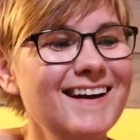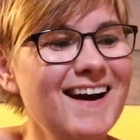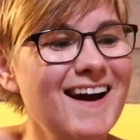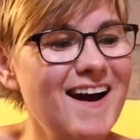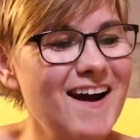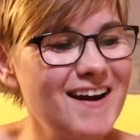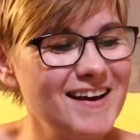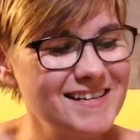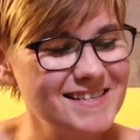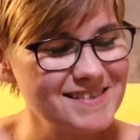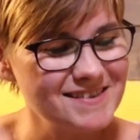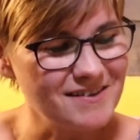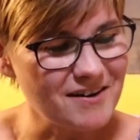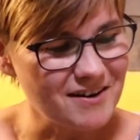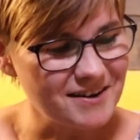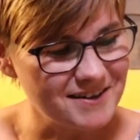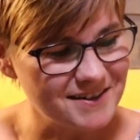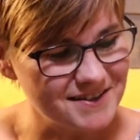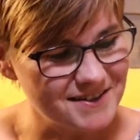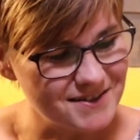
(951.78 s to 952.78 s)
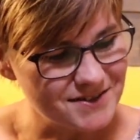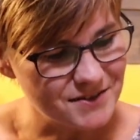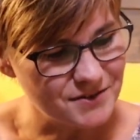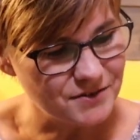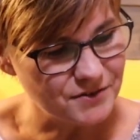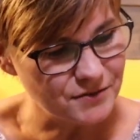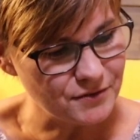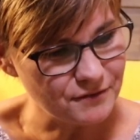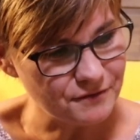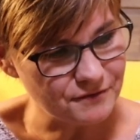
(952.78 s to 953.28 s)
I started
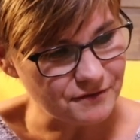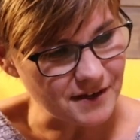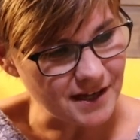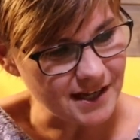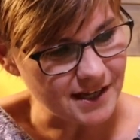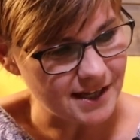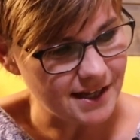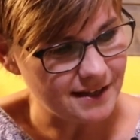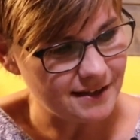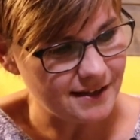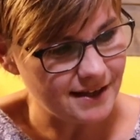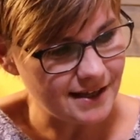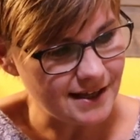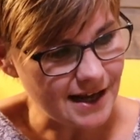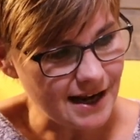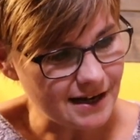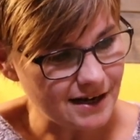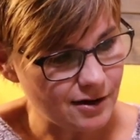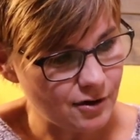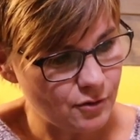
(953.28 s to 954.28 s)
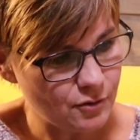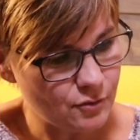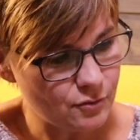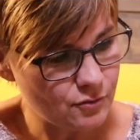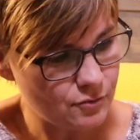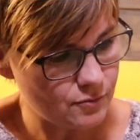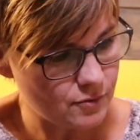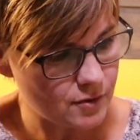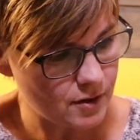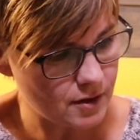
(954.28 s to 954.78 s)
to fade in the
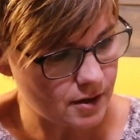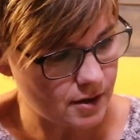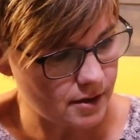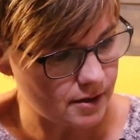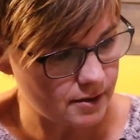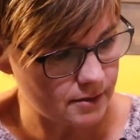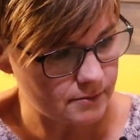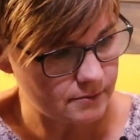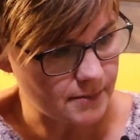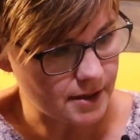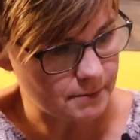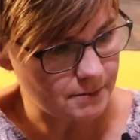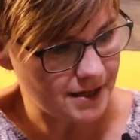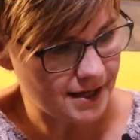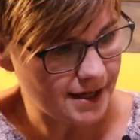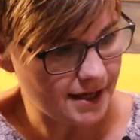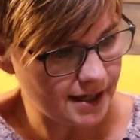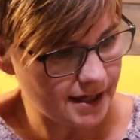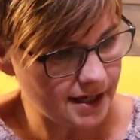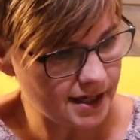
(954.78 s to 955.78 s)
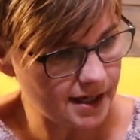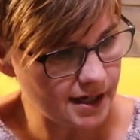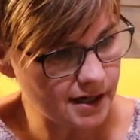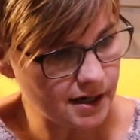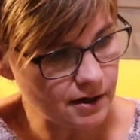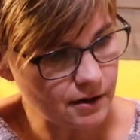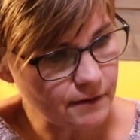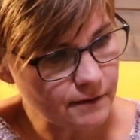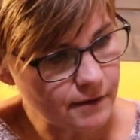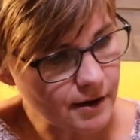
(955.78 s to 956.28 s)
yellow maybe
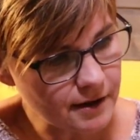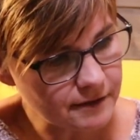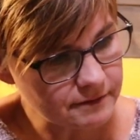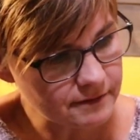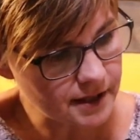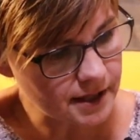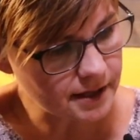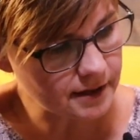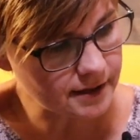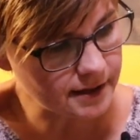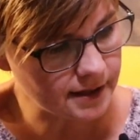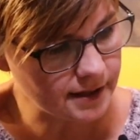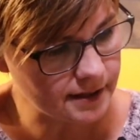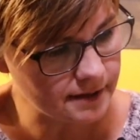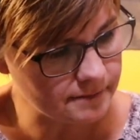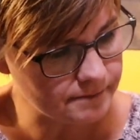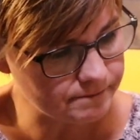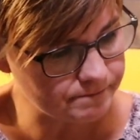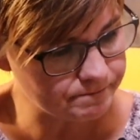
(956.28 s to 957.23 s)
here, I think.